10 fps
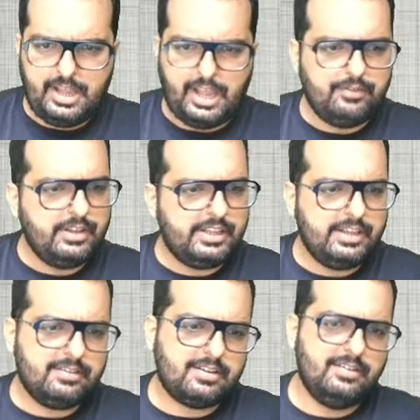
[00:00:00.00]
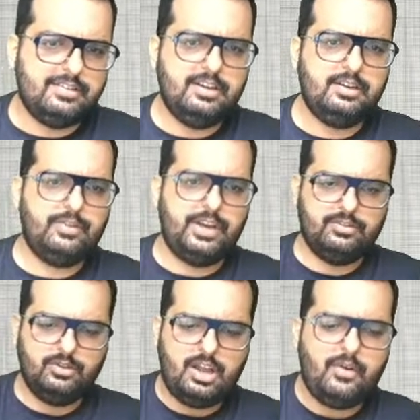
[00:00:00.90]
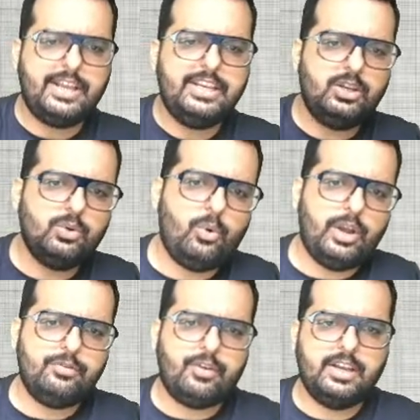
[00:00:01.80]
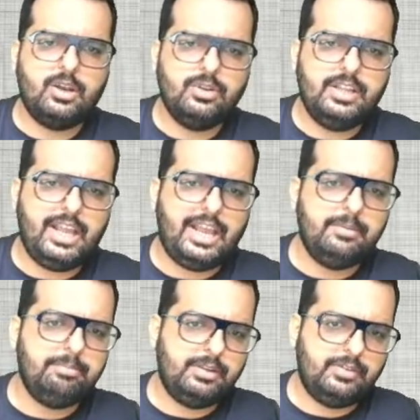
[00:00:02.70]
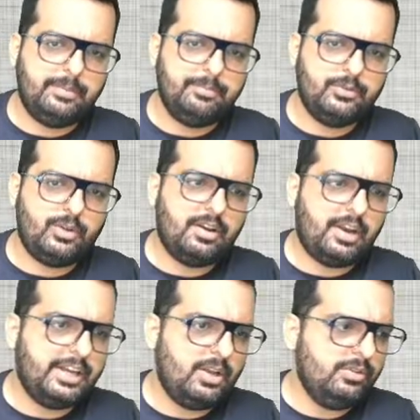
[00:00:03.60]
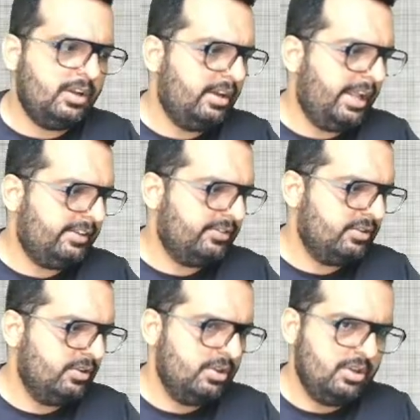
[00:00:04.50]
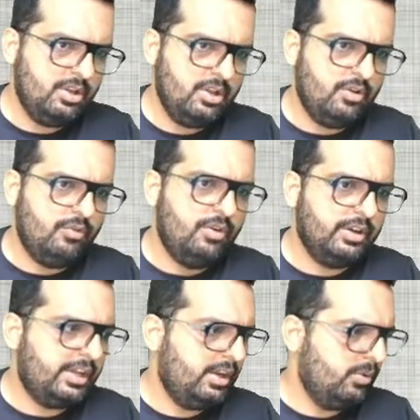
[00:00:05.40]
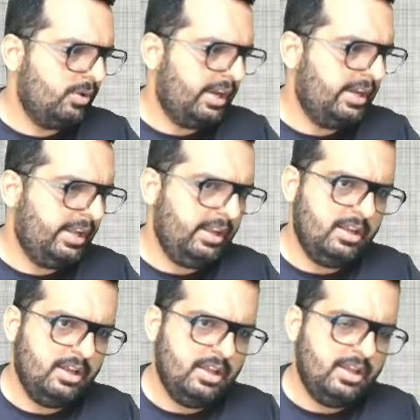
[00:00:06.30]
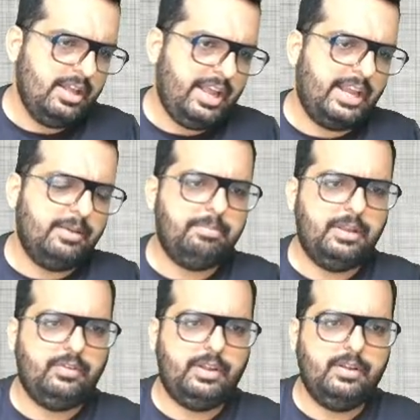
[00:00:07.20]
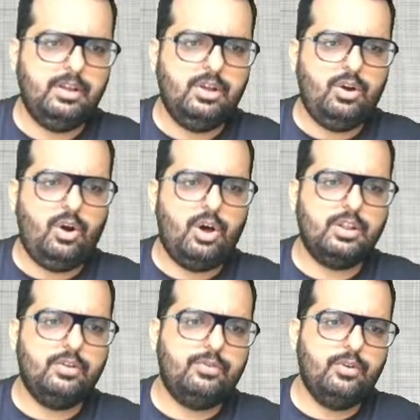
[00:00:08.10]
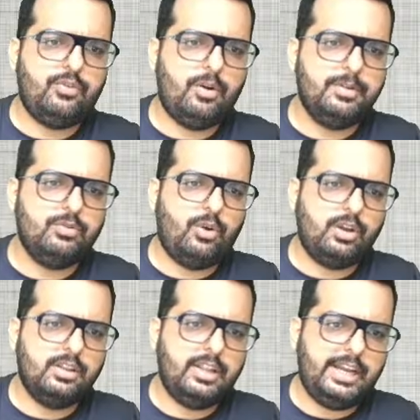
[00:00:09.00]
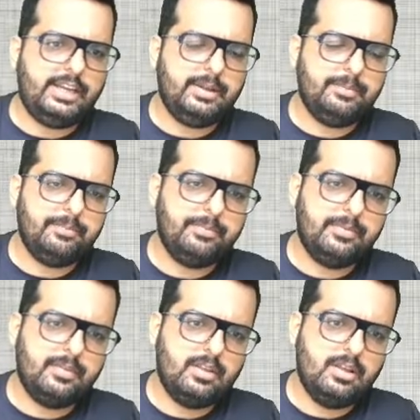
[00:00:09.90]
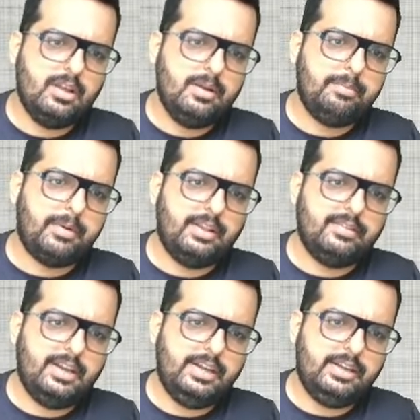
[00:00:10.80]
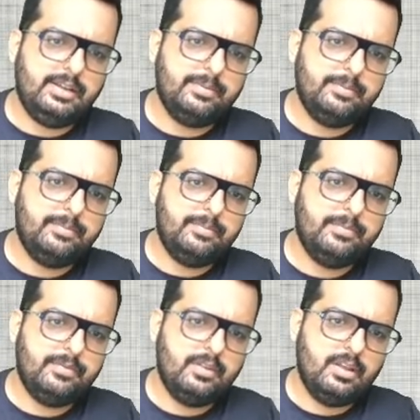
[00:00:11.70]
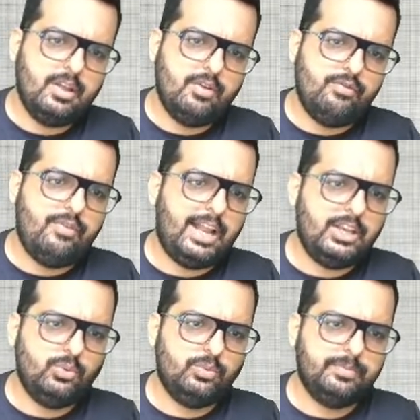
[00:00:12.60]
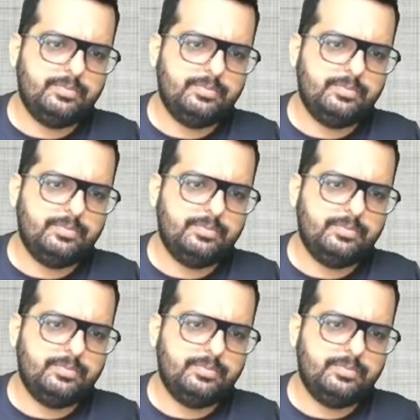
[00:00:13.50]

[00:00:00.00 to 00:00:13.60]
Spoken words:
Everything is considered, friends. So now I need to go and find out the NPV. So I'll write down the next working note heading, NPV, or the full form is what? Net present value.